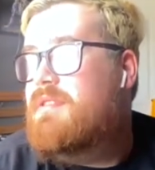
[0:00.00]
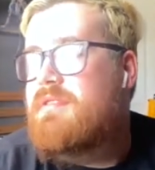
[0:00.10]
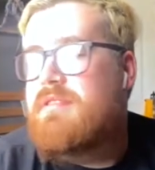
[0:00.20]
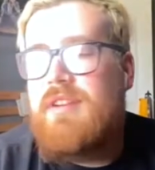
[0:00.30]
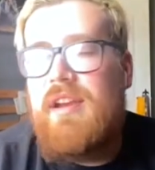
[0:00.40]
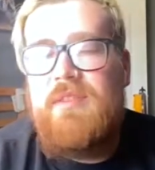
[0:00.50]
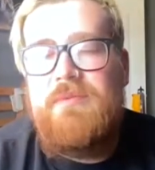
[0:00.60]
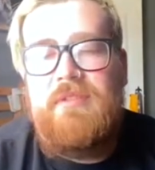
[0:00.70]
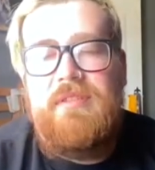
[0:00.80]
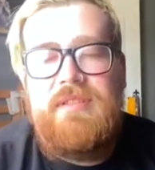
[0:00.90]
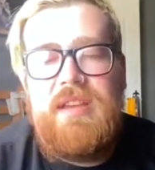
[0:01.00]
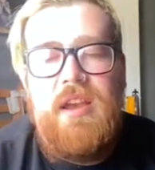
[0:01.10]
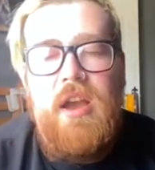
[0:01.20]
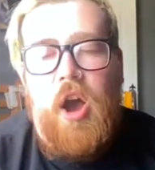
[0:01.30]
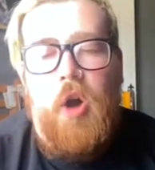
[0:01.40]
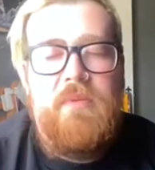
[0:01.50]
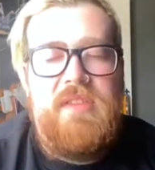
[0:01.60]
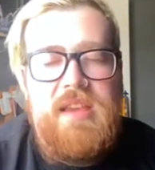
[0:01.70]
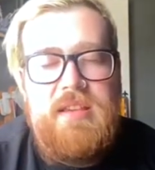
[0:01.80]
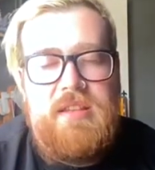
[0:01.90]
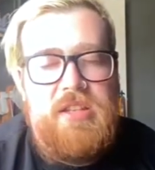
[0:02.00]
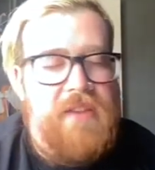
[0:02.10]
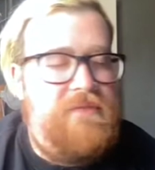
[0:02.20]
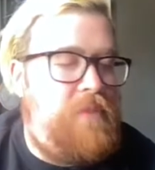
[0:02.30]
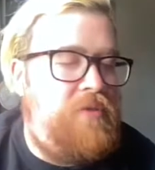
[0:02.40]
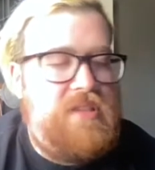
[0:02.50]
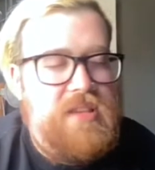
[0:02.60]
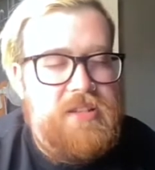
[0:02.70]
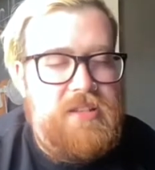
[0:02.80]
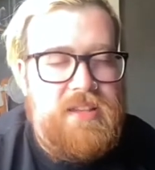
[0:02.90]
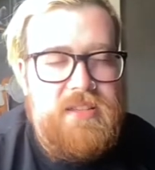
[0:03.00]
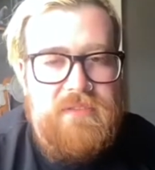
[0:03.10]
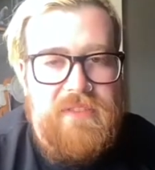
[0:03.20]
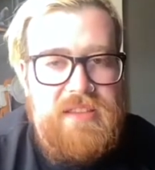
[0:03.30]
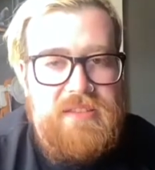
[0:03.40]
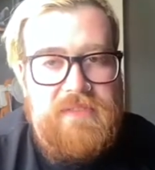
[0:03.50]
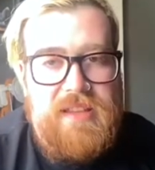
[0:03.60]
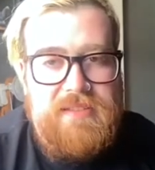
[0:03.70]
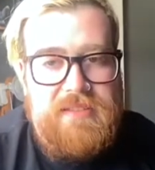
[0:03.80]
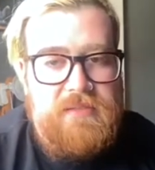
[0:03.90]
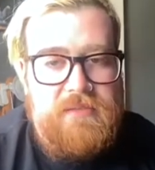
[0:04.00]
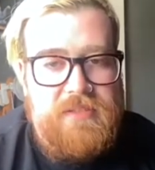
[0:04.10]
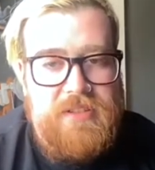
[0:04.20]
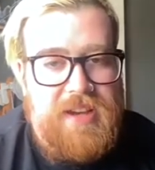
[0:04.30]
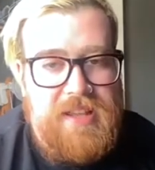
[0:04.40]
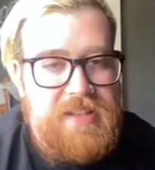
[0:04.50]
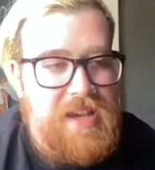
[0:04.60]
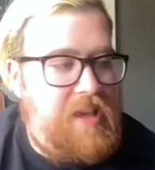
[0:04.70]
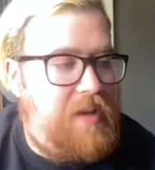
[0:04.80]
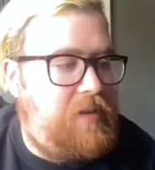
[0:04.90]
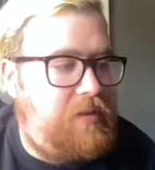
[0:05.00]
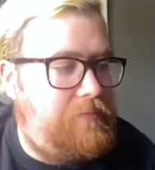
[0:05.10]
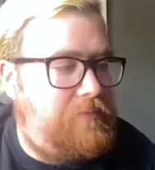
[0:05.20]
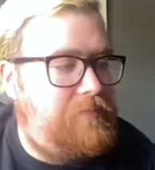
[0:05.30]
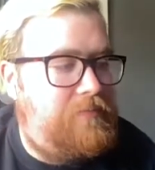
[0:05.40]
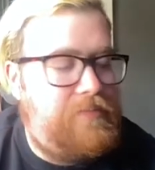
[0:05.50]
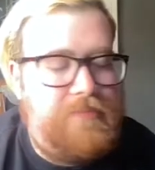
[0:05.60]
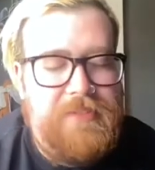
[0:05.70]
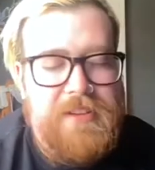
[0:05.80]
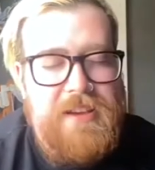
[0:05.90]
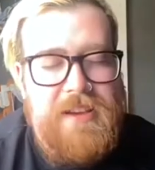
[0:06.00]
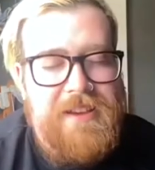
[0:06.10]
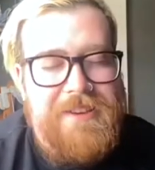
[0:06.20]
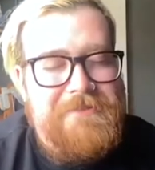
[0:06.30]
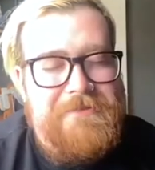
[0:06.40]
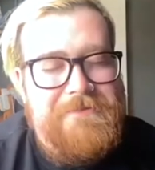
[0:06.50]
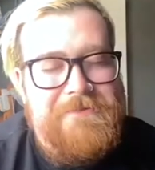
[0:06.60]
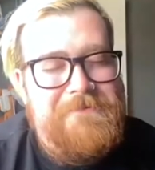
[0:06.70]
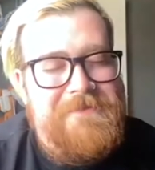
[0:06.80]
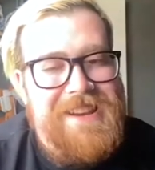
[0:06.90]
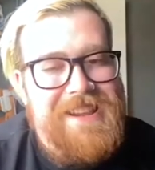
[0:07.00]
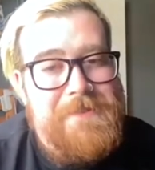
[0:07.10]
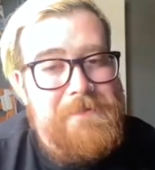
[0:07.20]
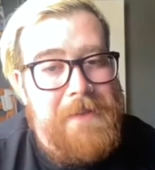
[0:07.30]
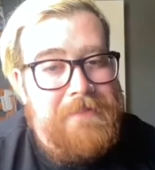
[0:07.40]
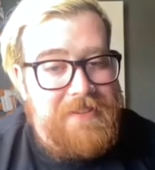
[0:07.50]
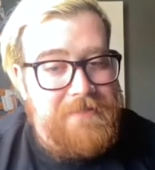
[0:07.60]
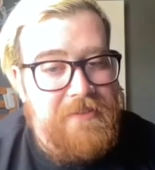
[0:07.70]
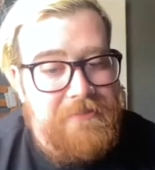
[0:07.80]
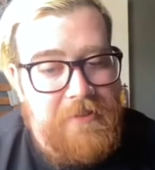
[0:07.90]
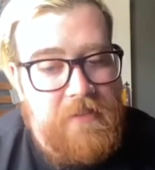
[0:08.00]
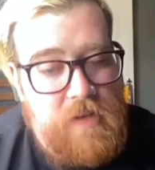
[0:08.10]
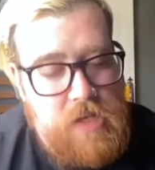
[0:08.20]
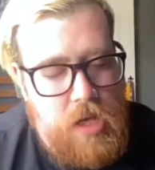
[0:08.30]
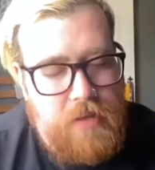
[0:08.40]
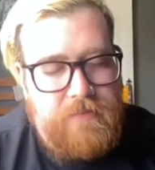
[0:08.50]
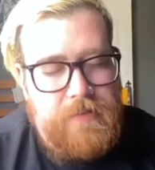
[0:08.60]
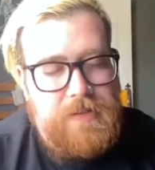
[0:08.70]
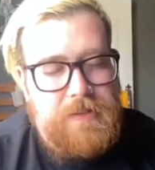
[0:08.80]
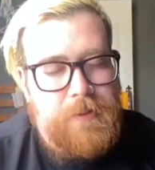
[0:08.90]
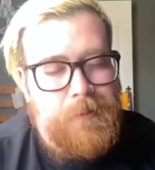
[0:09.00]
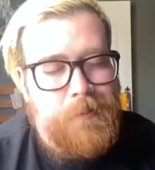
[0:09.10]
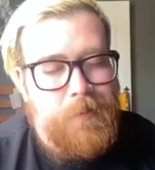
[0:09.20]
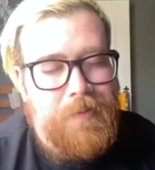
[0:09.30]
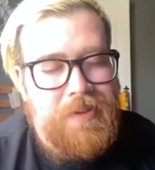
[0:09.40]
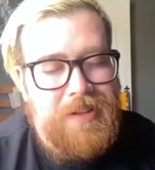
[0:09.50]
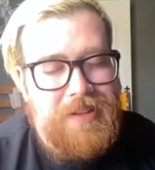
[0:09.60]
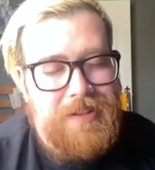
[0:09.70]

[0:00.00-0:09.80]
to the drag community who say, "Oh, but most of the things she says is offensive." That's you can't say that. I'm like, we need to be able to make fun of ourselves. You know what I mean?